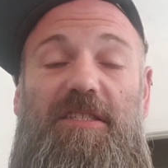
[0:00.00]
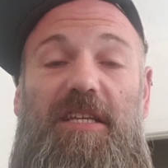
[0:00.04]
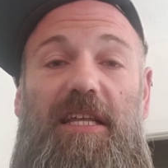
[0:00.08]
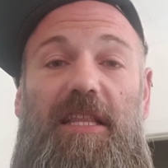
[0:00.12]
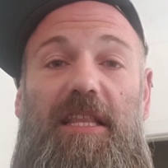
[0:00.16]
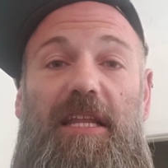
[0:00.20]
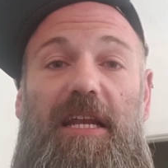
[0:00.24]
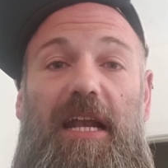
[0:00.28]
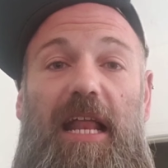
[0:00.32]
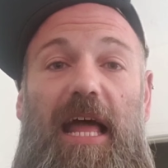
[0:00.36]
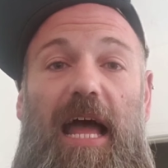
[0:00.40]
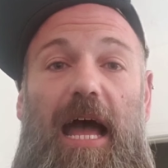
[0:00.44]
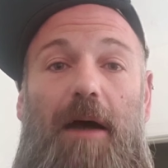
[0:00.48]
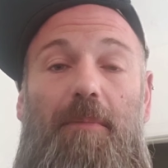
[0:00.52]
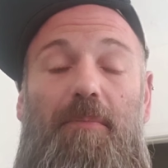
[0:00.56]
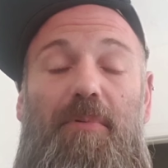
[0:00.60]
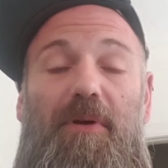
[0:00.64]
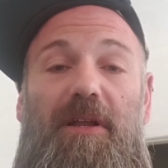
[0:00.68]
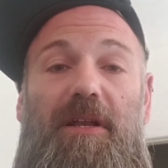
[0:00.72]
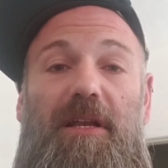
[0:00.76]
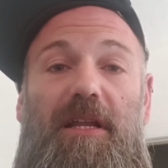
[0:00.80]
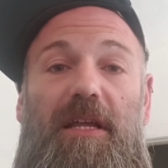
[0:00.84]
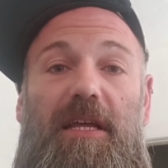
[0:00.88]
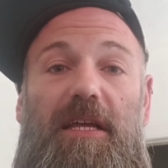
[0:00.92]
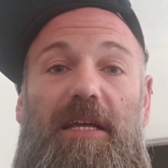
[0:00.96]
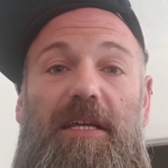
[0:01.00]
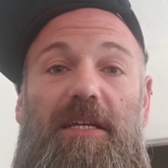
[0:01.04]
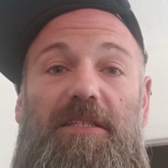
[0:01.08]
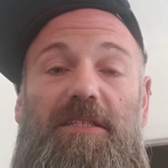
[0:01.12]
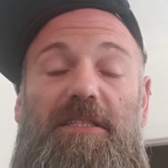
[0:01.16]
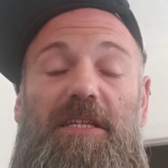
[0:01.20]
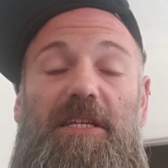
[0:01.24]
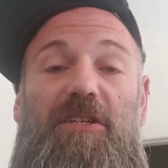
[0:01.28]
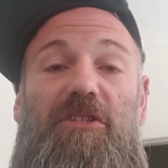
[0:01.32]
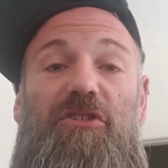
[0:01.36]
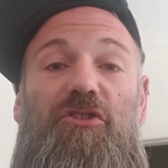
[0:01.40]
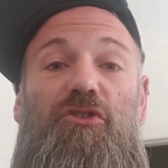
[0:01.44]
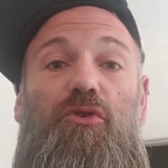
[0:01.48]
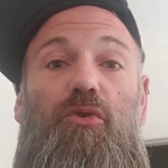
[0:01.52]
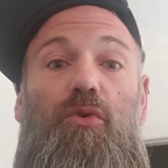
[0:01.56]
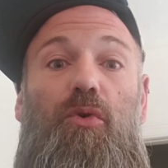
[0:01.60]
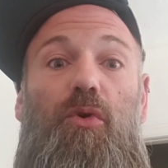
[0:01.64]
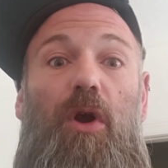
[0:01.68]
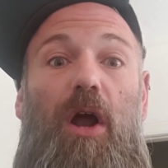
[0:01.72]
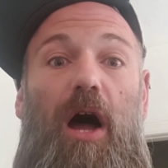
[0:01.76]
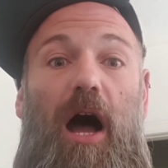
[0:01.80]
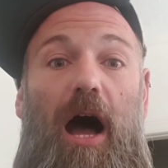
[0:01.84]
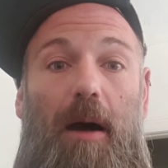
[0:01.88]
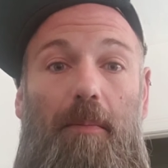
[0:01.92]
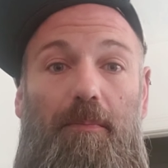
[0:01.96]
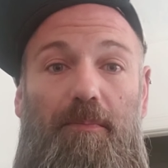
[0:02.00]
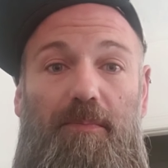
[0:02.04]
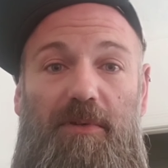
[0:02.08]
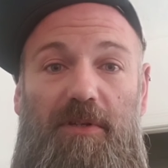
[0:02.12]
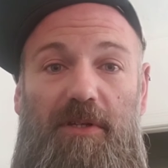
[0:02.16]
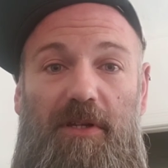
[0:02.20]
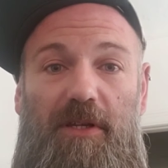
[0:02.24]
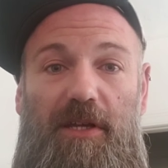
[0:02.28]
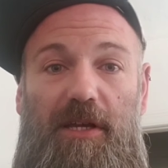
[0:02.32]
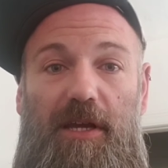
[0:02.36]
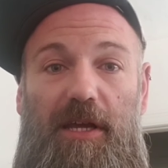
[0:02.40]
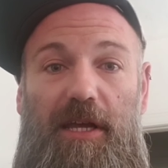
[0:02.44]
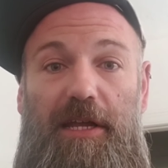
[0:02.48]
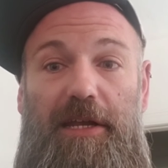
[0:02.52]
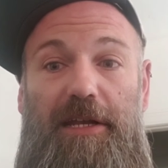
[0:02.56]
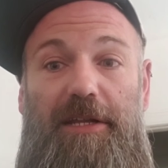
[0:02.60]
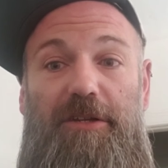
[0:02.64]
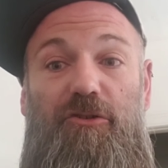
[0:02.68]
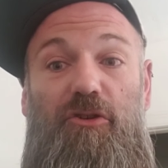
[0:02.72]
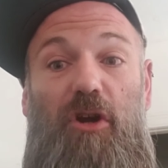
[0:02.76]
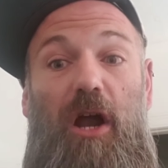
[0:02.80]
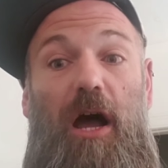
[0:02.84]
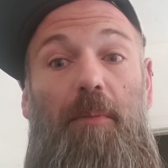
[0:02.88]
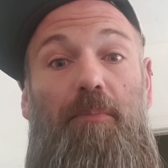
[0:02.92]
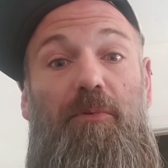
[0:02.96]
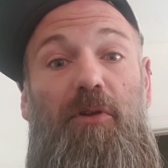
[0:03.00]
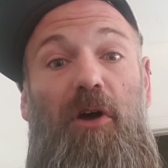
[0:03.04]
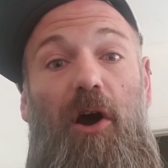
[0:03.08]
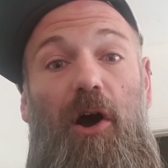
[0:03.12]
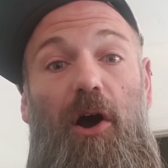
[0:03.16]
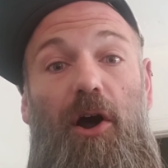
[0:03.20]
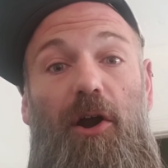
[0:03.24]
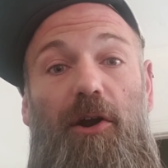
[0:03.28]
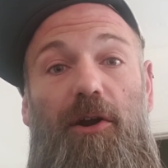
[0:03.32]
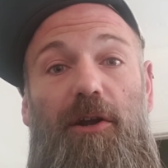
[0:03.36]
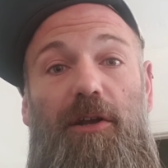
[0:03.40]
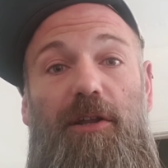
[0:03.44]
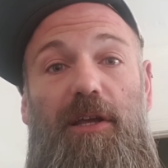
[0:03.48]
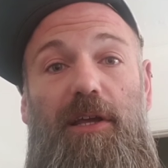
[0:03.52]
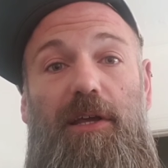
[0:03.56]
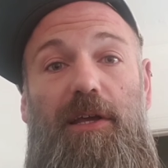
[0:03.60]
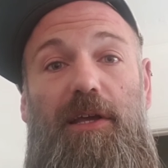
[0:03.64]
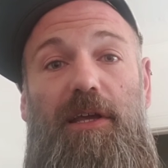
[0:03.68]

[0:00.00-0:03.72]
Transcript: thing that had happened is it dropped, and it dropped hard.